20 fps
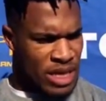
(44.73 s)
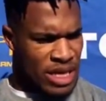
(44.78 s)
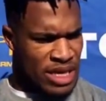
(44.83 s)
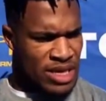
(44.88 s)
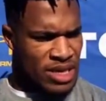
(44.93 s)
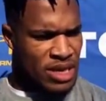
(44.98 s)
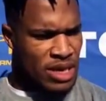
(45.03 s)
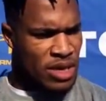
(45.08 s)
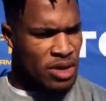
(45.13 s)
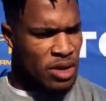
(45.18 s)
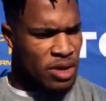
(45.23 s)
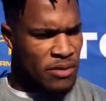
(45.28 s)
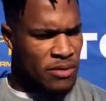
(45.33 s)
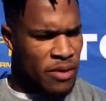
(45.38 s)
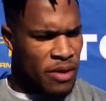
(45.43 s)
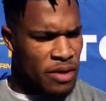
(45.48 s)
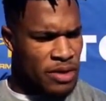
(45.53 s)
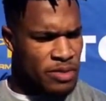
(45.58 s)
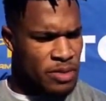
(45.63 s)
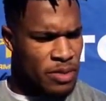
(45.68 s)
it's good going
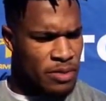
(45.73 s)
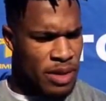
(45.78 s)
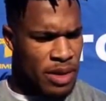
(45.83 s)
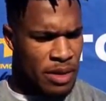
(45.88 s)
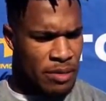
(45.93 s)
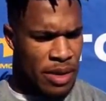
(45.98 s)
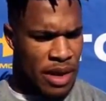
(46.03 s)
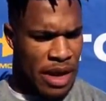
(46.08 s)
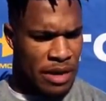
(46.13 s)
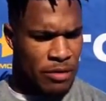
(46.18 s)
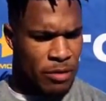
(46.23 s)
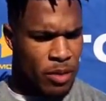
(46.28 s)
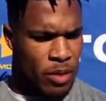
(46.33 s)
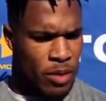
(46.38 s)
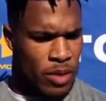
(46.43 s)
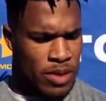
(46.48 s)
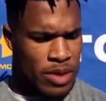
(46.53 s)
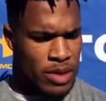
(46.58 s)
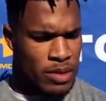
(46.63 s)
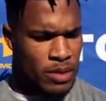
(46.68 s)
forward. It's momentum, man.
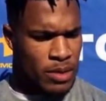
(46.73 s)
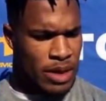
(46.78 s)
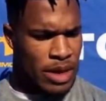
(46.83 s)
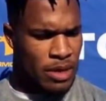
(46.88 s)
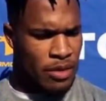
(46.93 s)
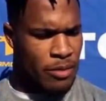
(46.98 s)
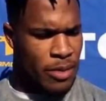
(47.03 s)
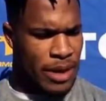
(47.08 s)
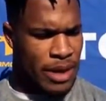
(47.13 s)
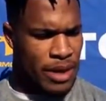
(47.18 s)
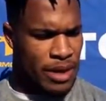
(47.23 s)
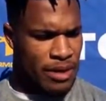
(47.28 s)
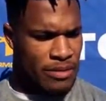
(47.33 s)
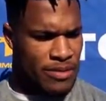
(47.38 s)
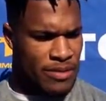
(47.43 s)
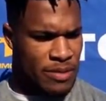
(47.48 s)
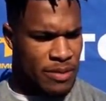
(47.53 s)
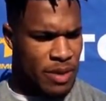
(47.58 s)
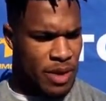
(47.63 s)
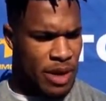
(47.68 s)
Everyone wants to win. Everybody
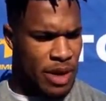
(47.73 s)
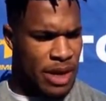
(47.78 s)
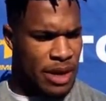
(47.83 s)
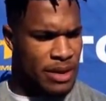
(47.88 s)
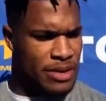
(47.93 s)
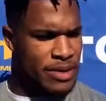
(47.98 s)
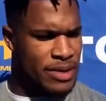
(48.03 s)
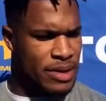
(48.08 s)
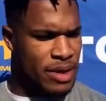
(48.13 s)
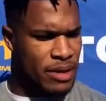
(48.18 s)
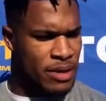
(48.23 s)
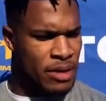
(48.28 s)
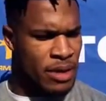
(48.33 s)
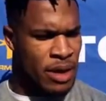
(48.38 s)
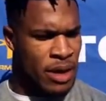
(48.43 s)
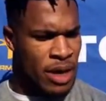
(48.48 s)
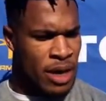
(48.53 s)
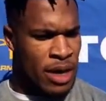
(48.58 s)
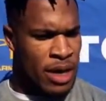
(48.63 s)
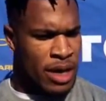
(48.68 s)
loves football here, so
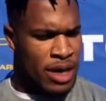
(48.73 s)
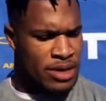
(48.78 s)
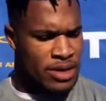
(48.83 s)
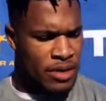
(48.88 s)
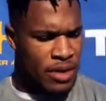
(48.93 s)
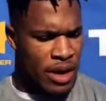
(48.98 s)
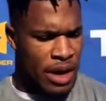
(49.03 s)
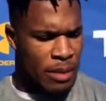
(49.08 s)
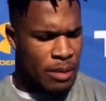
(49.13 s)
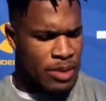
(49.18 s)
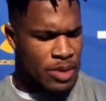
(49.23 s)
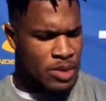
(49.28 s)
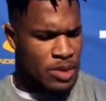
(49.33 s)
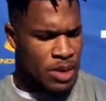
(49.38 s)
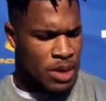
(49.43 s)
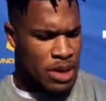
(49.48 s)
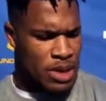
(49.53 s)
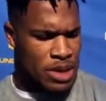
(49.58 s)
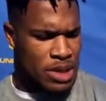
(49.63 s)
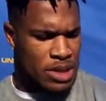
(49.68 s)
it's a great
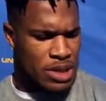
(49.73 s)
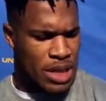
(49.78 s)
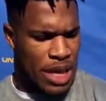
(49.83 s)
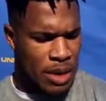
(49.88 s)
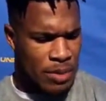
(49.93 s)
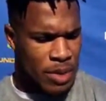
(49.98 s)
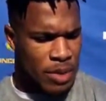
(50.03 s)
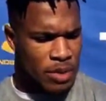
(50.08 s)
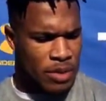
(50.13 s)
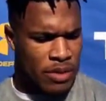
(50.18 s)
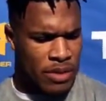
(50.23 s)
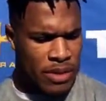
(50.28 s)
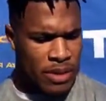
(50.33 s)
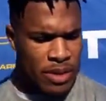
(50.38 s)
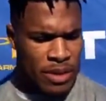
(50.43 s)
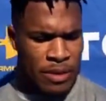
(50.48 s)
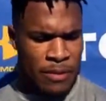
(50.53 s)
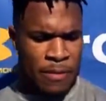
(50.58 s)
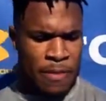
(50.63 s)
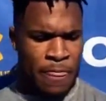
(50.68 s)
opportunity to stamp it with
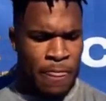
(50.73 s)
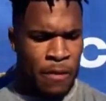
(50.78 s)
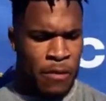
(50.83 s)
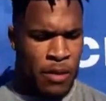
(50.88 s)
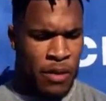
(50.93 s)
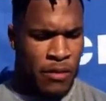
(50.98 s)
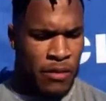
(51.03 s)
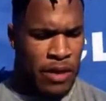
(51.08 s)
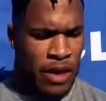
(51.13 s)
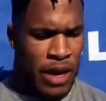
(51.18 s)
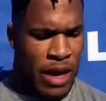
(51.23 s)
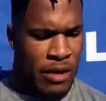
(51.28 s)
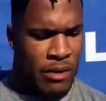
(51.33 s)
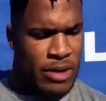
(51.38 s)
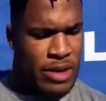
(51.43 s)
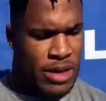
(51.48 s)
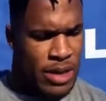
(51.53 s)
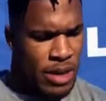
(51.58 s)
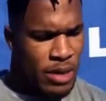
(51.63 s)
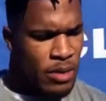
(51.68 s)
a
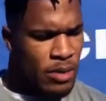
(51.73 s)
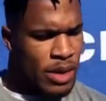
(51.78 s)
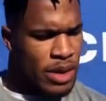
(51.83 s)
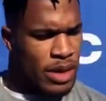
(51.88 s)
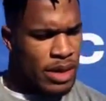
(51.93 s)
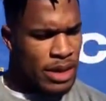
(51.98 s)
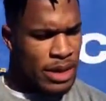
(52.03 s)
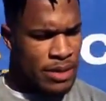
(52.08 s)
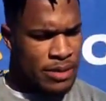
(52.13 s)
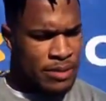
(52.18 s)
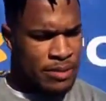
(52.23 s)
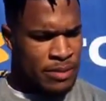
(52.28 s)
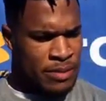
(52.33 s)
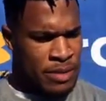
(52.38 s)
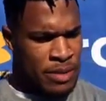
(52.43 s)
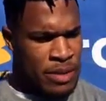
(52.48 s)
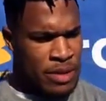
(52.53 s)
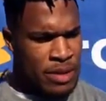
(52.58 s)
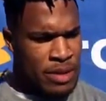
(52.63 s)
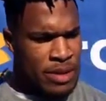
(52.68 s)
guaranteed win, and
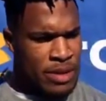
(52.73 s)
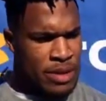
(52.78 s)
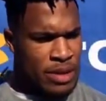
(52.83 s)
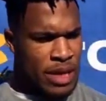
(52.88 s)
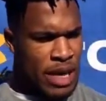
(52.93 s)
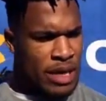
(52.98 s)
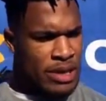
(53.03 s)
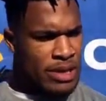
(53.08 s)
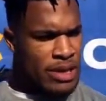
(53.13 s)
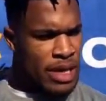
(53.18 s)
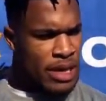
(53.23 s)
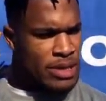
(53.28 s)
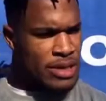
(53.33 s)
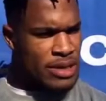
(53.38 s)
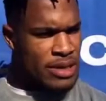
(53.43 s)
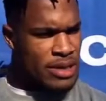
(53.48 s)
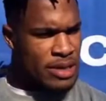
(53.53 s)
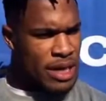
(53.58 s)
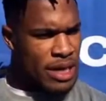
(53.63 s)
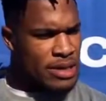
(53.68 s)
that's
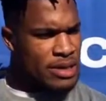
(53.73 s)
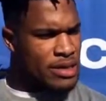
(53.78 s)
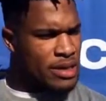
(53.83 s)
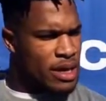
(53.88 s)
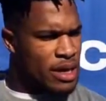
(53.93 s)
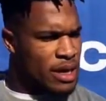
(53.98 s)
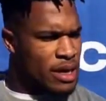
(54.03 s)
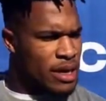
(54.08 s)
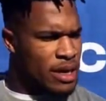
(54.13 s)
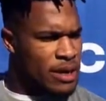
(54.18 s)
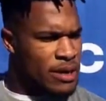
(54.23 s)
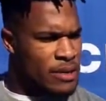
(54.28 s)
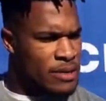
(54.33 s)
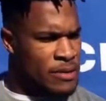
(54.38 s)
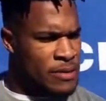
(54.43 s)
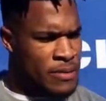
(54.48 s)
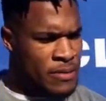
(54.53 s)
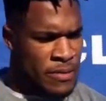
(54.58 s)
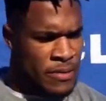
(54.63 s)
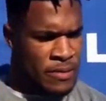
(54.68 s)

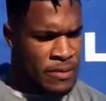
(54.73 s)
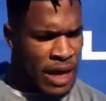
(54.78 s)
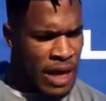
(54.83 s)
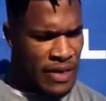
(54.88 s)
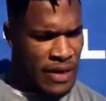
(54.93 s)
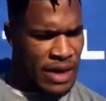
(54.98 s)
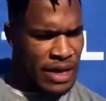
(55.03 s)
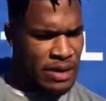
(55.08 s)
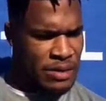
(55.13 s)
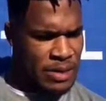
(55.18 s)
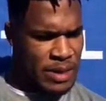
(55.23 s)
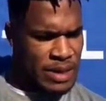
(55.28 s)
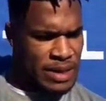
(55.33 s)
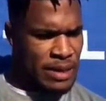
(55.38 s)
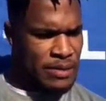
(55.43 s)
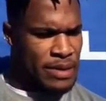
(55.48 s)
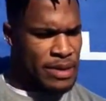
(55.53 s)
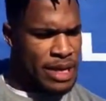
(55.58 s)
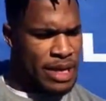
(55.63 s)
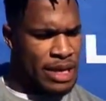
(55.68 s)
I think it'll be
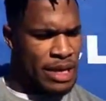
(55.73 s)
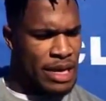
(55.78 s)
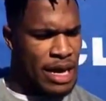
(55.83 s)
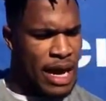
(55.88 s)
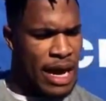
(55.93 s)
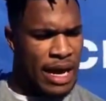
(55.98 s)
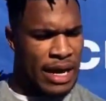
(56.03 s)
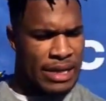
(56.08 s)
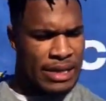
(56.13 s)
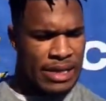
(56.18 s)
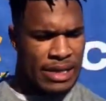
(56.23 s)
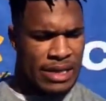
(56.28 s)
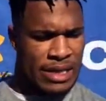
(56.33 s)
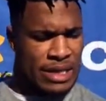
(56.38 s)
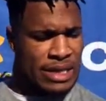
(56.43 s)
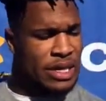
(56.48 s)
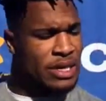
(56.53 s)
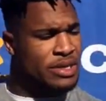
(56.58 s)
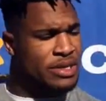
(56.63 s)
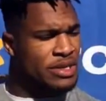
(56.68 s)
something that the guys, the
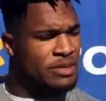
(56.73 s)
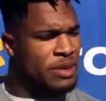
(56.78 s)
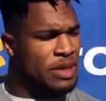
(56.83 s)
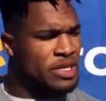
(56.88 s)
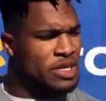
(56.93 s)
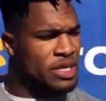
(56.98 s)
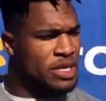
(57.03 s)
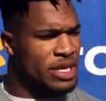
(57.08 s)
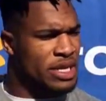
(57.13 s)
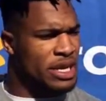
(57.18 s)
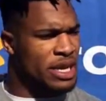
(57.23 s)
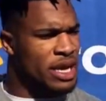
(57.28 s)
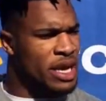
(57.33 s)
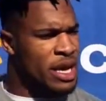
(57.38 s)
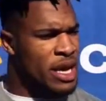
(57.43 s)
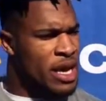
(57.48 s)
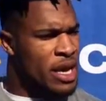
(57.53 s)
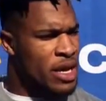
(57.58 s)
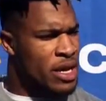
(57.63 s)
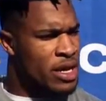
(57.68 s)
seniors especially,
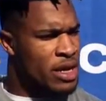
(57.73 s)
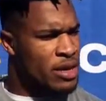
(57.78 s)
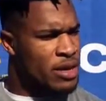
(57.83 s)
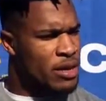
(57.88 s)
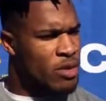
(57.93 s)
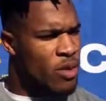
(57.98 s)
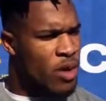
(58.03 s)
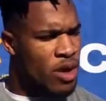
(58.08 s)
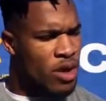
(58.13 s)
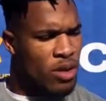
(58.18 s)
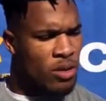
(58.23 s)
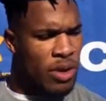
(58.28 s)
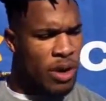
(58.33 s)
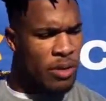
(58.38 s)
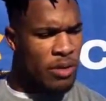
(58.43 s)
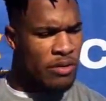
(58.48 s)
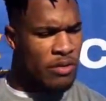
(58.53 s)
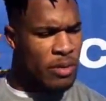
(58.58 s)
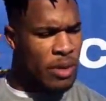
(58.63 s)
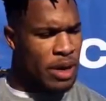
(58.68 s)
could walk away
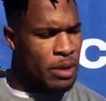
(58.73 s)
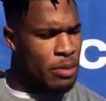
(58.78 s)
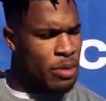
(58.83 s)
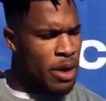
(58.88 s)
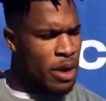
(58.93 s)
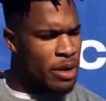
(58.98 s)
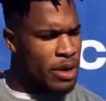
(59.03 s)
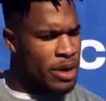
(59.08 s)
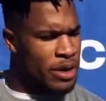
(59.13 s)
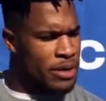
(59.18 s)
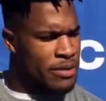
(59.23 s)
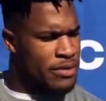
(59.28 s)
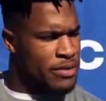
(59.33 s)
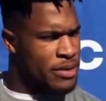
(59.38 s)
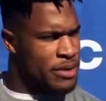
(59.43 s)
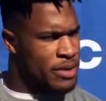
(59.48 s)
with being proud of.